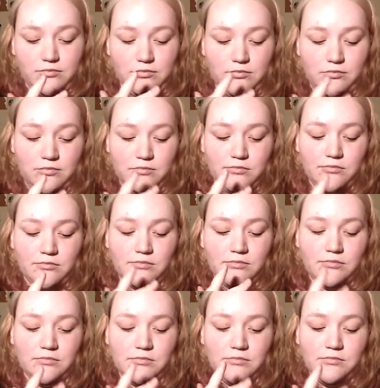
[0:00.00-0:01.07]

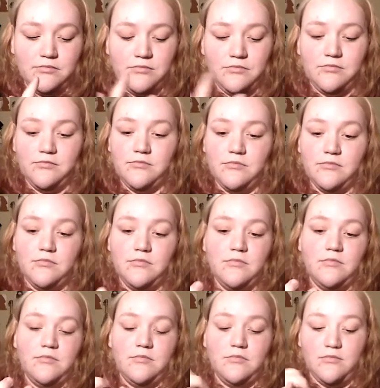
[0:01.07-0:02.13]

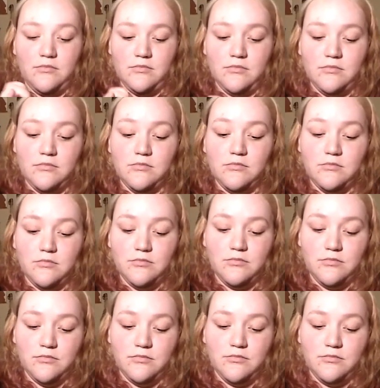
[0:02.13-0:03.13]
Nothing is said.